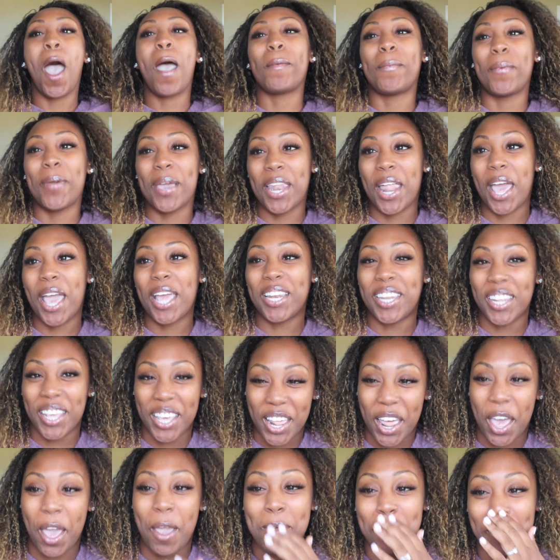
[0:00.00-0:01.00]
I bet I did.
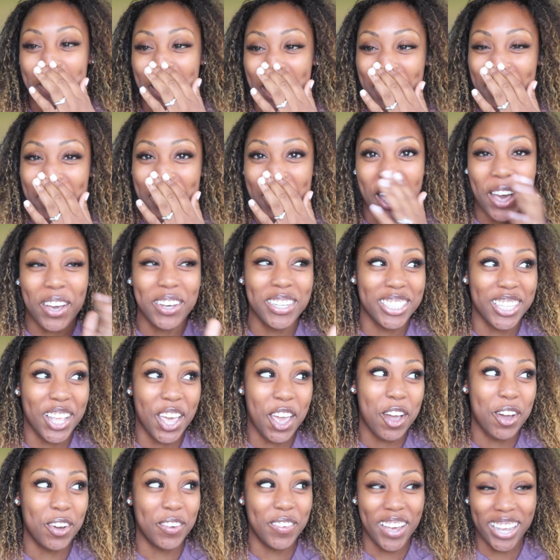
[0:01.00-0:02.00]
I bet I did. I was
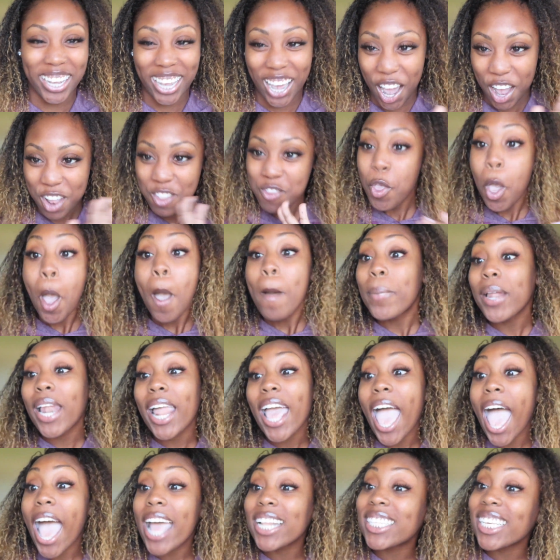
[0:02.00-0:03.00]
like, oh my god. But
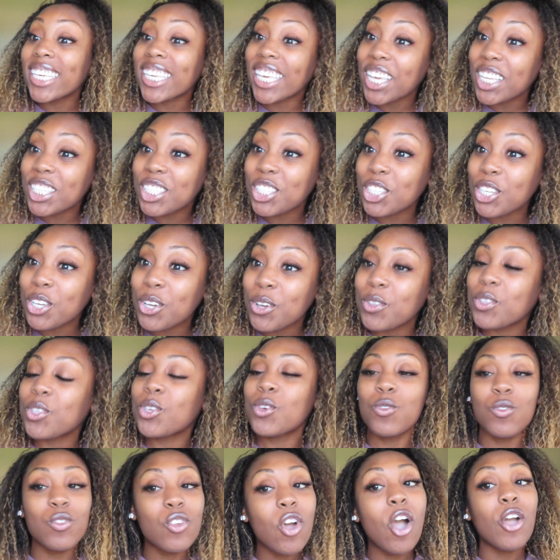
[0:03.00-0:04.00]
I had to get you.
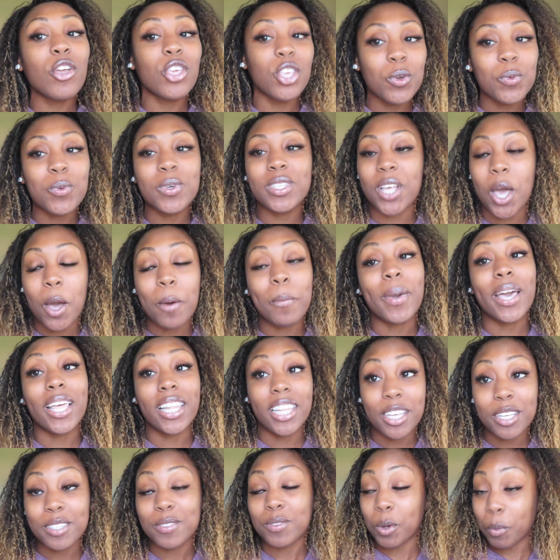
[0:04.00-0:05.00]
You know you was on my
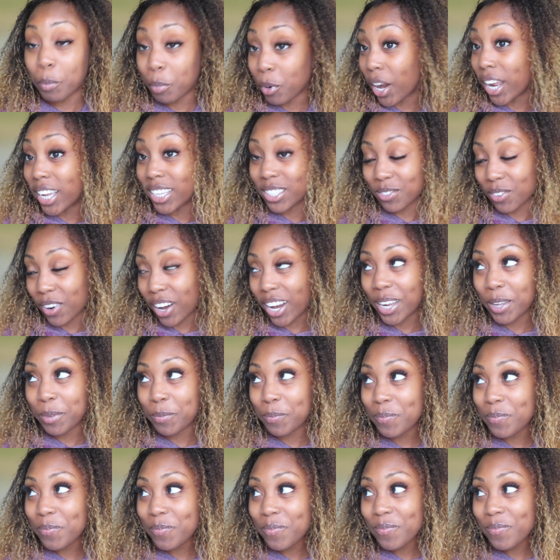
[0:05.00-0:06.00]
list for pranks, right?